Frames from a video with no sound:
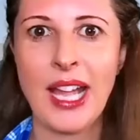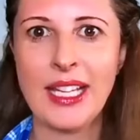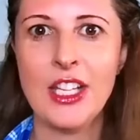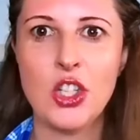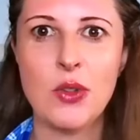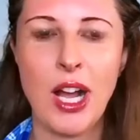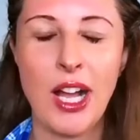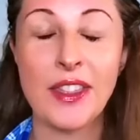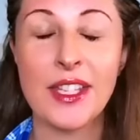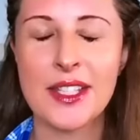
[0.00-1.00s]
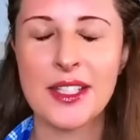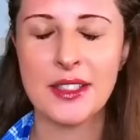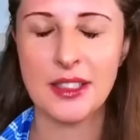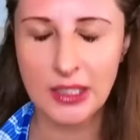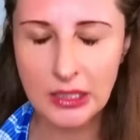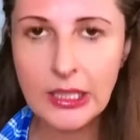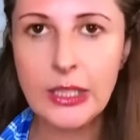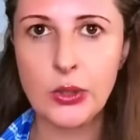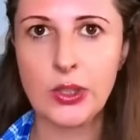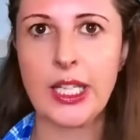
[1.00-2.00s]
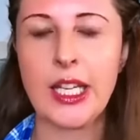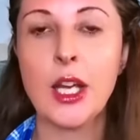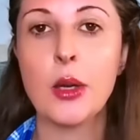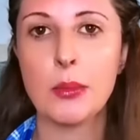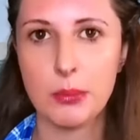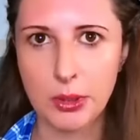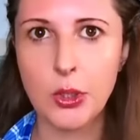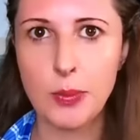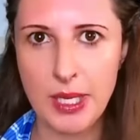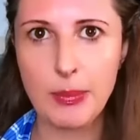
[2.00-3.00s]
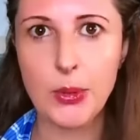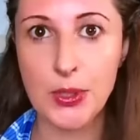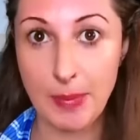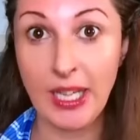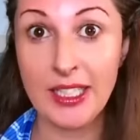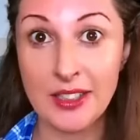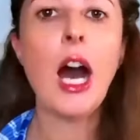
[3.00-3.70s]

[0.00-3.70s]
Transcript: I kid you not, this literally blew people's mind.